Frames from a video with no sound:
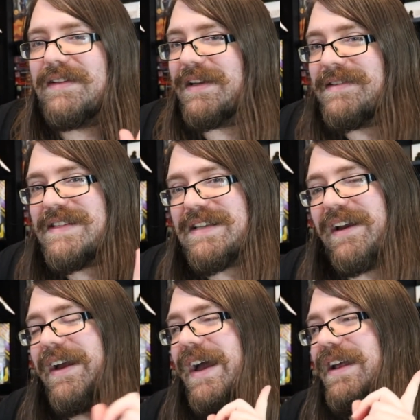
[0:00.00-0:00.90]
didn't
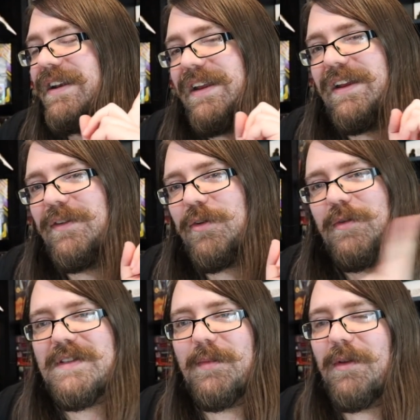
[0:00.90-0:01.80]
say I had any
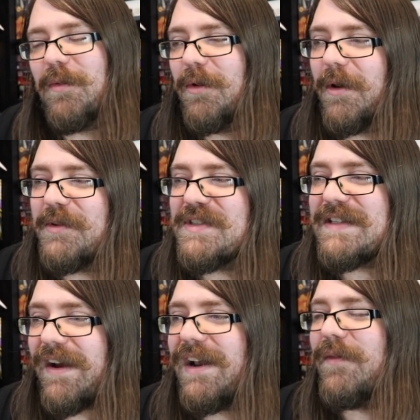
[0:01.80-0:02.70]
Crucible of War, which
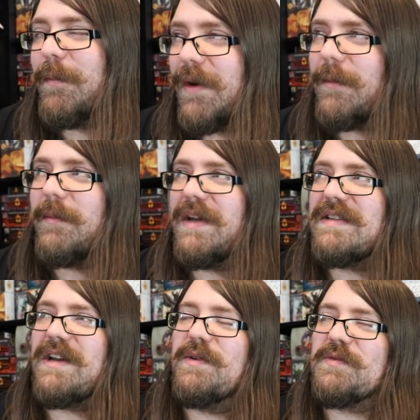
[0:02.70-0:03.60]
is kind of a bummer
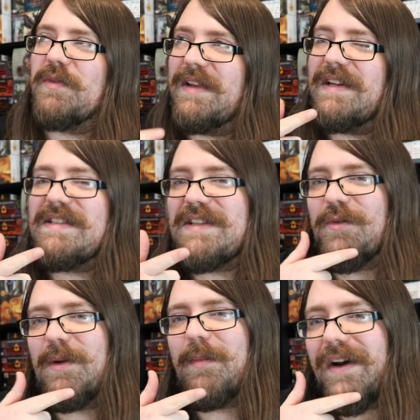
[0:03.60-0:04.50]
because I was really
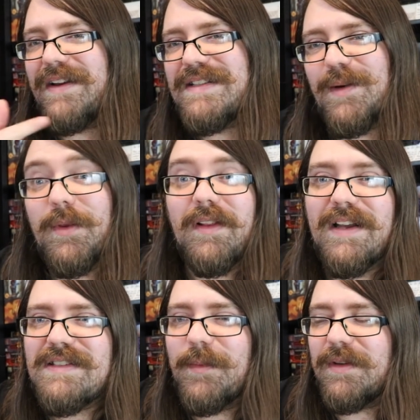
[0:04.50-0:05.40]
considering buying some in the
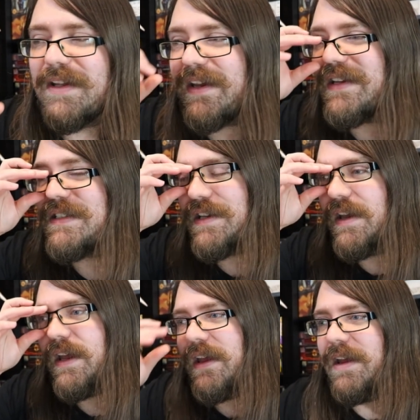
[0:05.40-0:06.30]
last couple days.
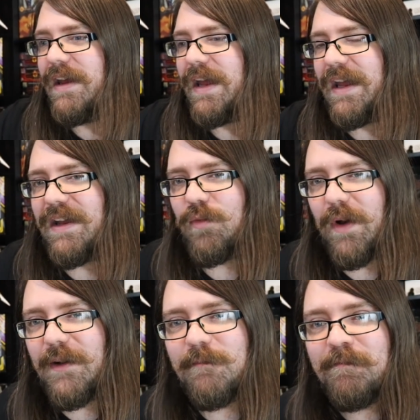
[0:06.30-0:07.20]
And
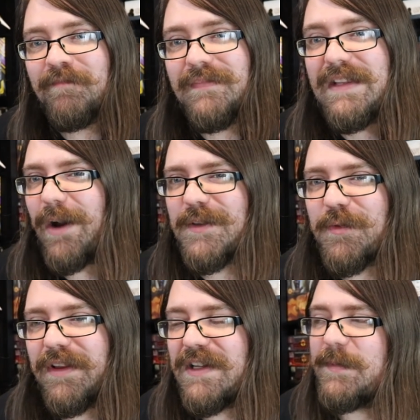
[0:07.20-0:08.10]
well, now
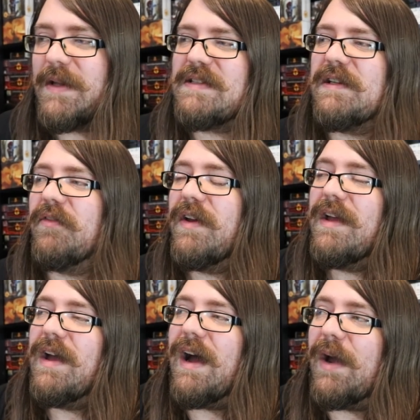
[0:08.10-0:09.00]
it's really expensive.
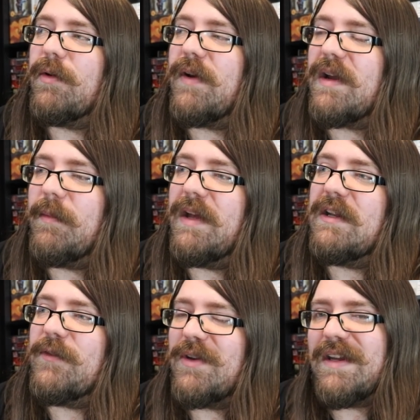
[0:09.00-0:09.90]
I would
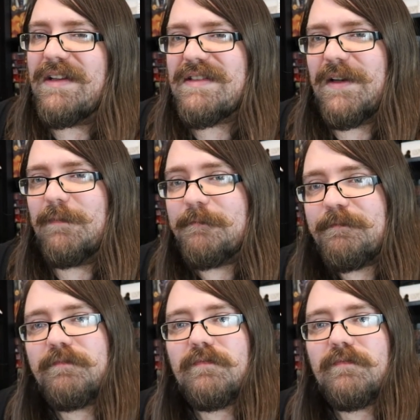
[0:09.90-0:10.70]
recommend if you can get some,